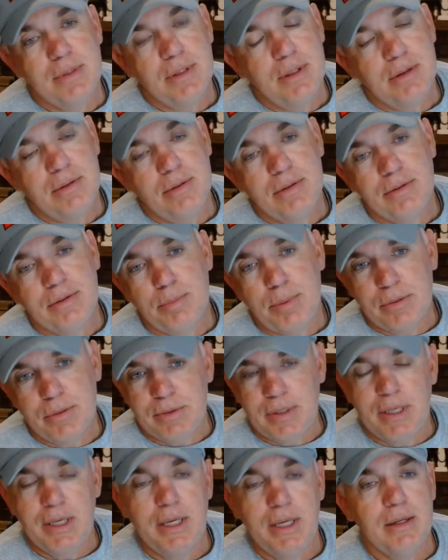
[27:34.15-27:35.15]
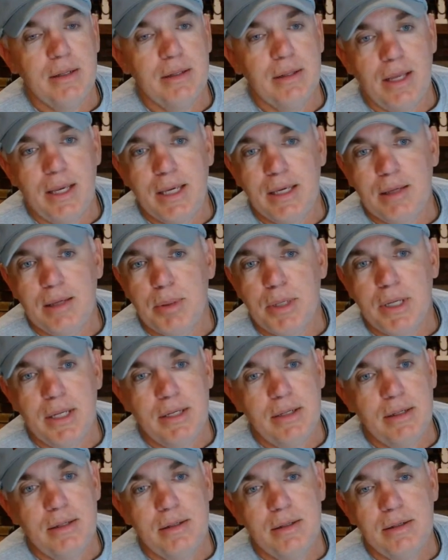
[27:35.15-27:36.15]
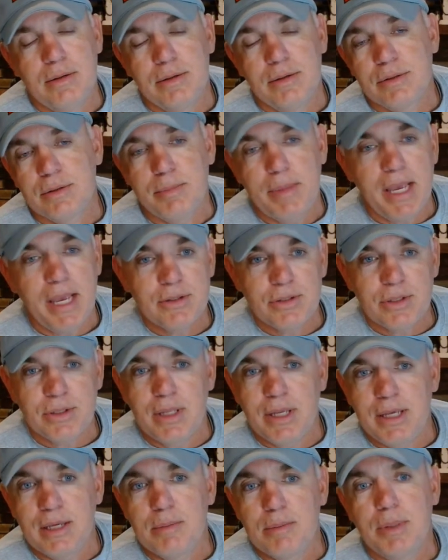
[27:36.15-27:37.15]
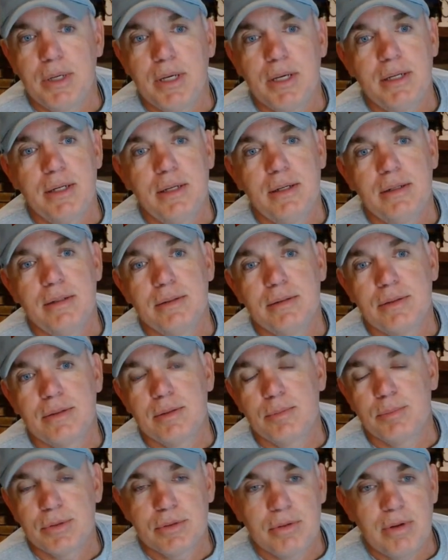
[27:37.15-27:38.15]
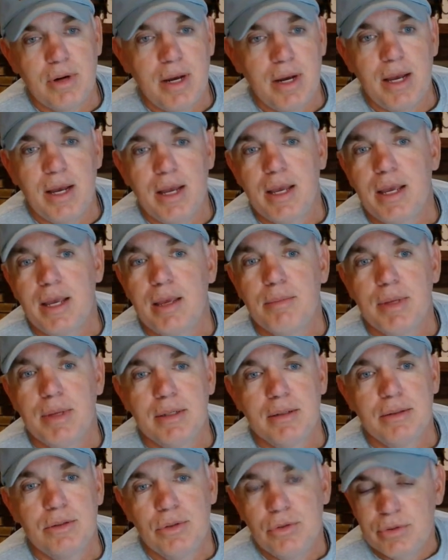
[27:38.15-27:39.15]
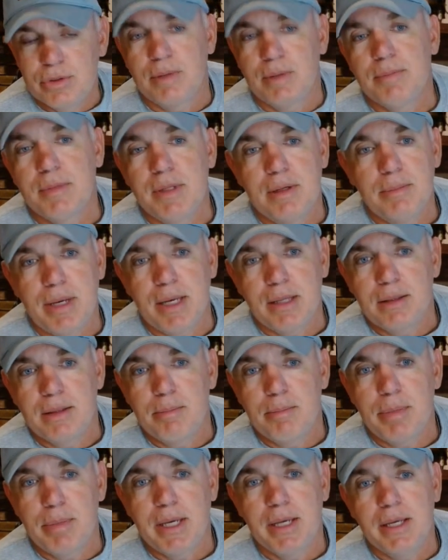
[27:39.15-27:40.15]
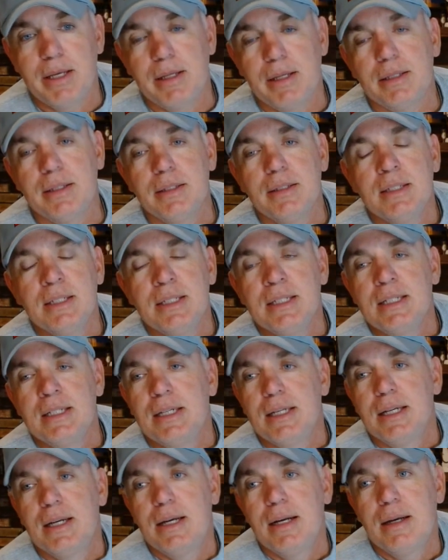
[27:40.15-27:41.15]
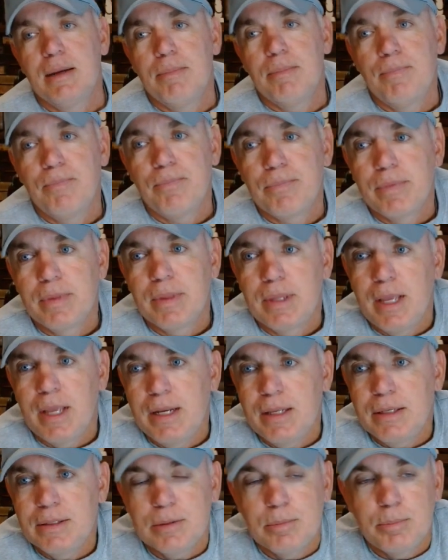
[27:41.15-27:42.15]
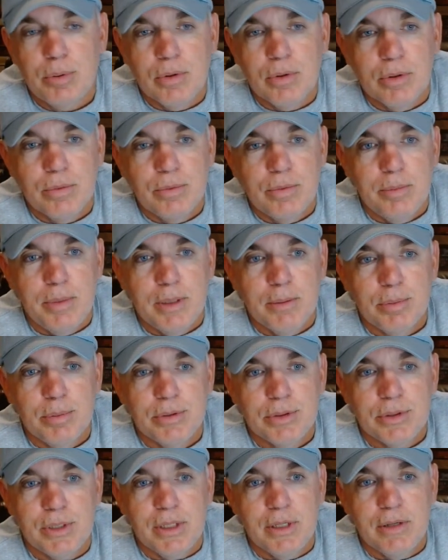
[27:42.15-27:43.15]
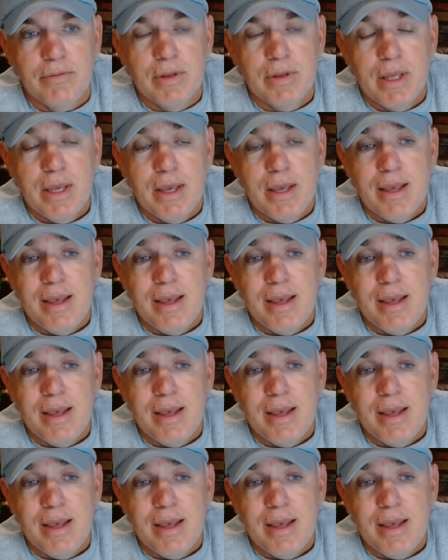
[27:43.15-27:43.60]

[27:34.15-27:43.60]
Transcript: you know, you're supposed to hit a like button or smash a like button, subscribe, and do something about the bell. Um, any support would be appreciative.